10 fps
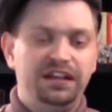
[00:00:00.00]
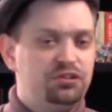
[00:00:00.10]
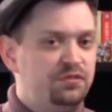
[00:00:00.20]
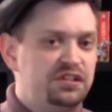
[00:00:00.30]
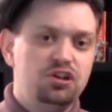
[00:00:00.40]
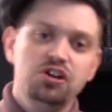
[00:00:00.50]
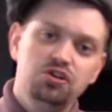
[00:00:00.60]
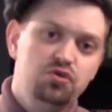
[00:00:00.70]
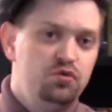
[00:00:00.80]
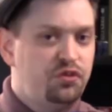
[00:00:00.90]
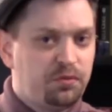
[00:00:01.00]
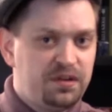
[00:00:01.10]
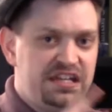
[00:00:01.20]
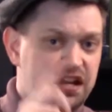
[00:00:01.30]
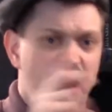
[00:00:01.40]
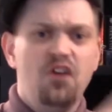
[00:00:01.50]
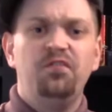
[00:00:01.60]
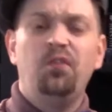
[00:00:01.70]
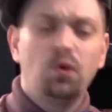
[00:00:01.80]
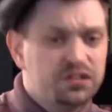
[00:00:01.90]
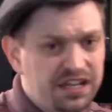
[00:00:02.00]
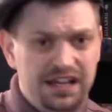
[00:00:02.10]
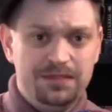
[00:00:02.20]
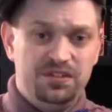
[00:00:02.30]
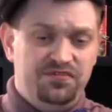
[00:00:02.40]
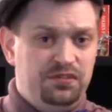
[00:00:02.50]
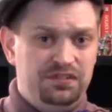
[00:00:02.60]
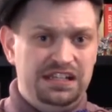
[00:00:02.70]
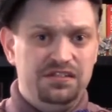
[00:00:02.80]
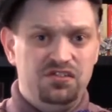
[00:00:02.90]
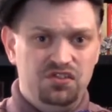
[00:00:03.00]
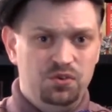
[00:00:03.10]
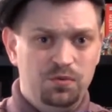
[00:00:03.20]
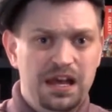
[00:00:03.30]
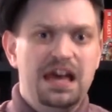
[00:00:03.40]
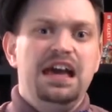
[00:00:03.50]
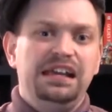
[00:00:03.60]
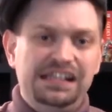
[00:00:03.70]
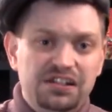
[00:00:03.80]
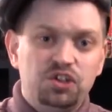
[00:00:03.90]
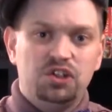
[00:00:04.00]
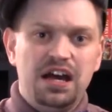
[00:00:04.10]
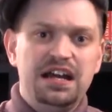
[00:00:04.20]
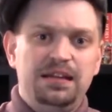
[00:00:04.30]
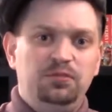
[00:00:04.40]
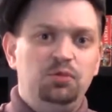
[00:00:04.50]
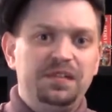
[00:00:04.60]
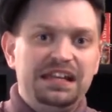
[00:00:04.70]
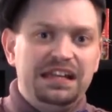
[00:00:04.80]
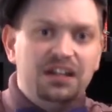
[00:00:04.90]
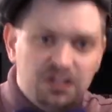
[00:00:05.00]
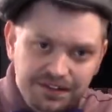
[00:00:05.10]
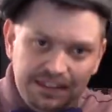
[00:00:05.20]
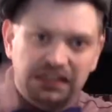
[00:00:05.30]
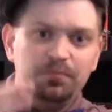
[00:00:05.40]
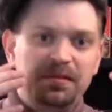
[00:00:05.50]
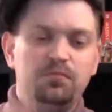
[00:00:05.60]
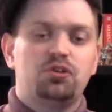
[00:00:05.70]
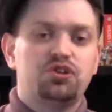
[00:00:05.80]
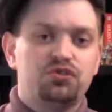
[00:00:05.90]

do it 2, 3, 4 times if you need to. Each time you'll be getting a little bit more